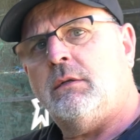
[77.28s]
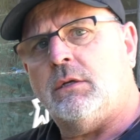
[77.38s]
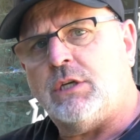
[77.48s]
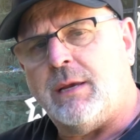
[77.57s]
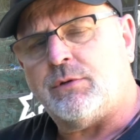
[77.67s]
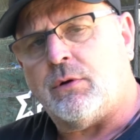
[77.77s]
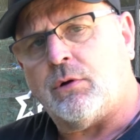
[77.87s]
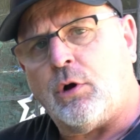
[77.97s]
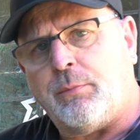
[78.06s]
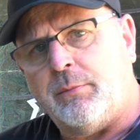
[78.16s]
The chips are a
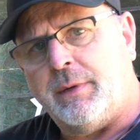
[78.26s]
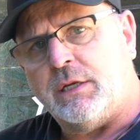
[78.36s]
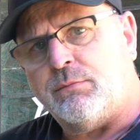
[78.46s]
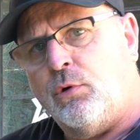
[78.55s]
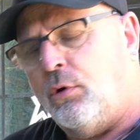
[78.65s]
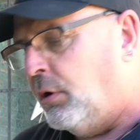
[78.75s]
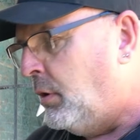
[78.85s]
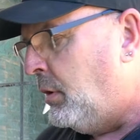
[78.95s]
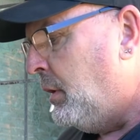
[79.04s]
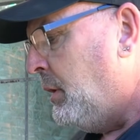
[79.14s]
couple of minutes more,
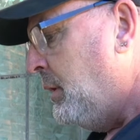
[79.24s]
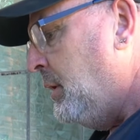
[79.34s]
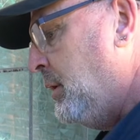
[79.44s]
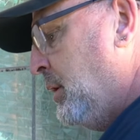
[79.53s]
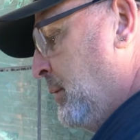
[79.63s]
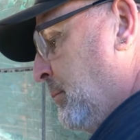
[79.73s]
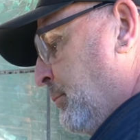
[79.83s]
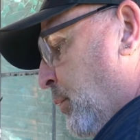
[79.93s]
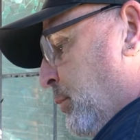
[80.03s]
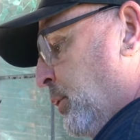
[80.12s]

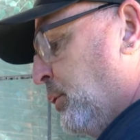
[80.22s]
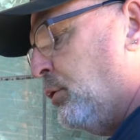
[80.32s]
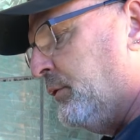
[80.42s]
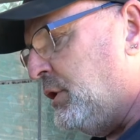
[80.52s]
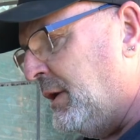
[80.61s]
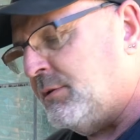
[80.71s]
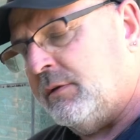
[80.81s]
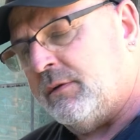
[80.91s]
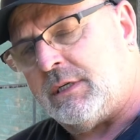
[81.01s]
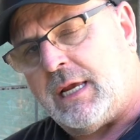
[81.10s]
but we're going to cook the chips
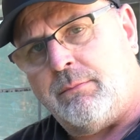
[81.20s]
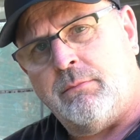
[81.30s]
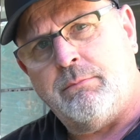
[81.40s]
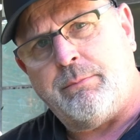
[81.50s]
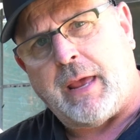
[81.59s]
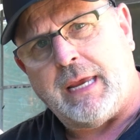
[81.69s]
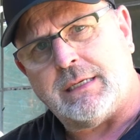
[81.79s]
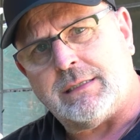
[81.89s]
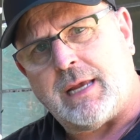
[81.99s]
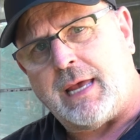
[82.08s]
at the same
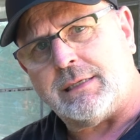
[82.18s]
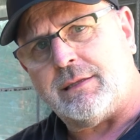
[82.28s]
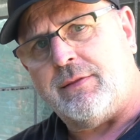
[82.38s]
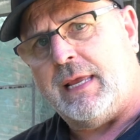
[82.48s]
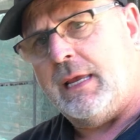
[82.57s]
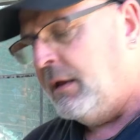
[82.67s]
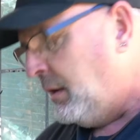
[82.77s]
pace as the